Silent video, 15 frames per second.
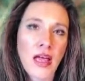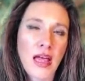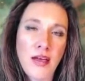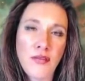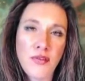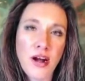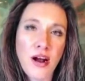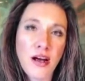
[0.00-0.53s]

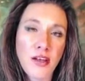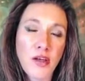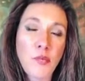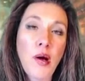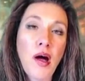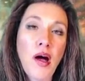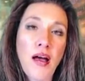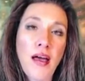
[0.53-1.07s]
If it
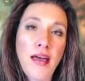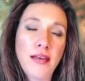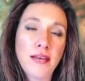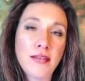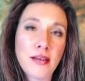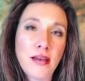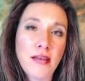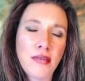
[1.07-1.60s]
occupies
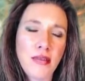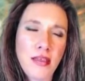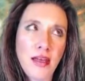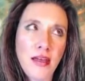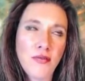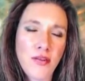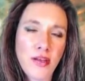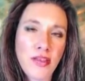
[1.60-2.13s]

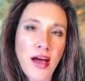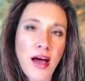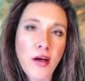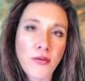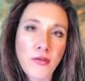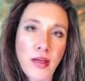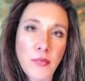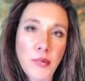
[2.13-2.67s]
the fifth
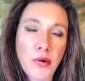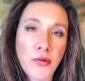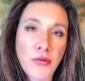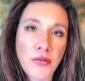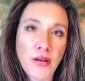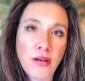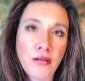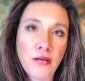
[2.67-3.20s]
house, that
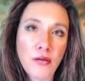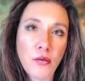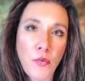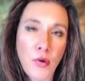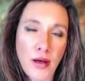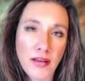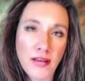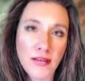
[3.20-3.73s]
person
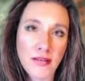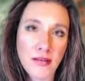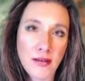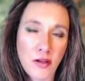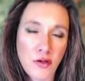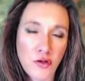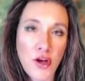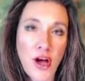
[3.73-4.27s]
was
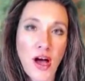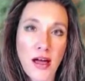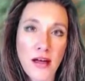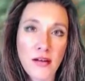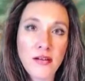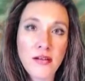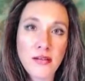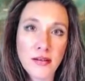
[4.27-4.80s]
a
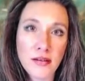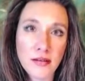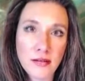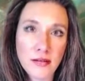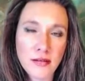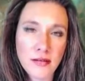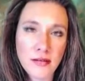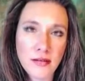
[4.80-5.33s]
child
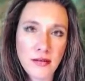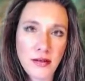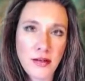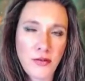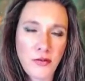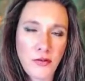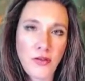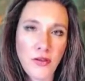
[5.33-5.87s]

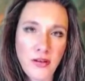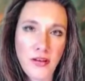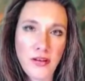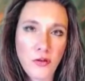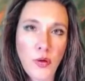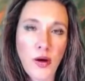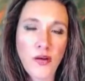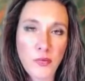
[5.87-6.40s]
to the
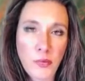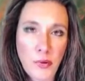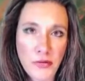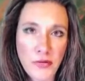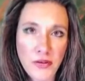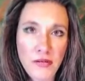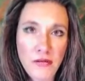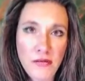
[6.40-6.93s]
D12
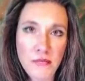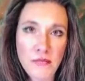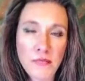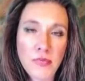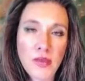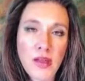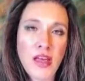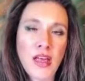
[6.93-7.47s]
person.
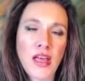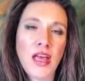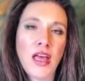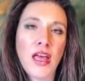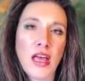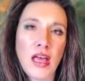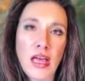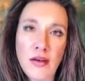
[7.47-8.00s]

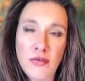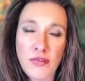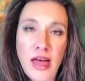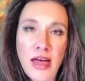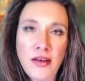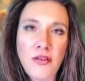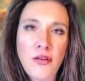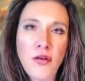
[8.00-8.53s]
If
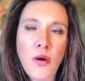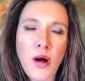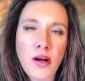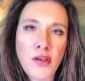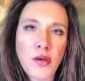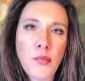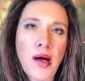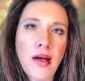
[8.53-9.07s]
Ketu
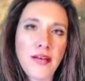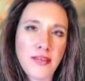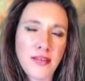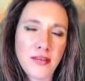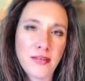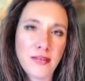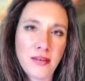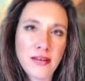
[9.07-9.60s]
occupies
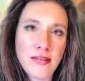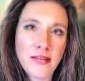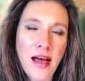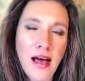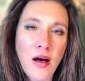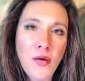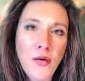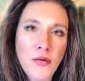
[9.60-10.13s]
the sixth
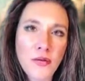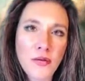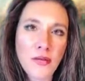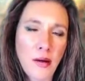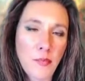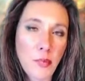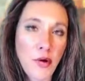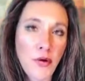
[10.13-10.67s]
house,
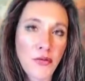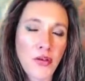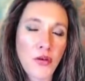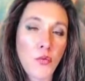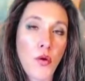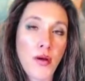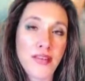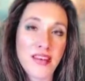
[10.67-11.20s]
that
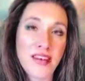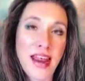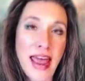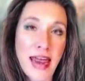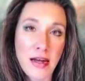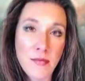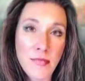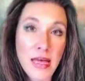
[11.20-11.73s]
person was an
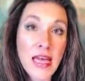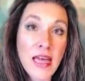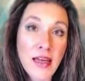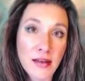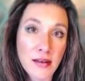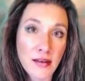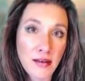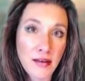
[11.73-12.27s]
enemy